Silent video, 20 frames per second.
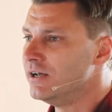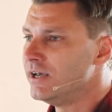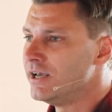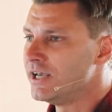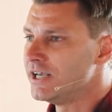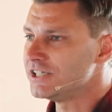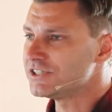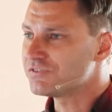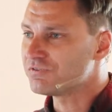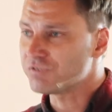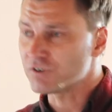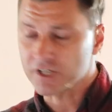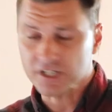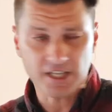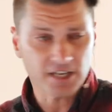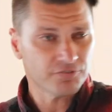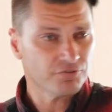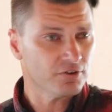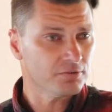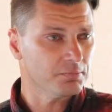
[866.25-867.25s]
He's
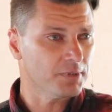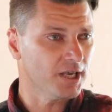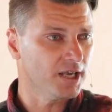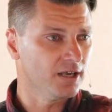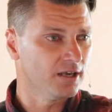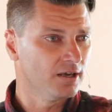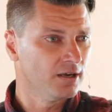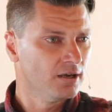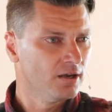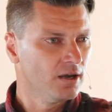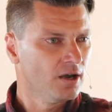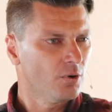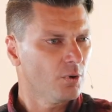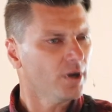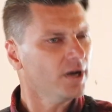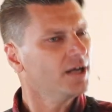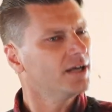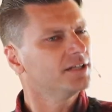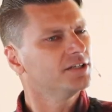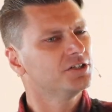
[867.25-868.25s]
forgiven me. What
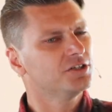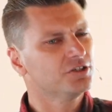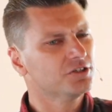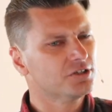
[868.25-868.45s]
and you,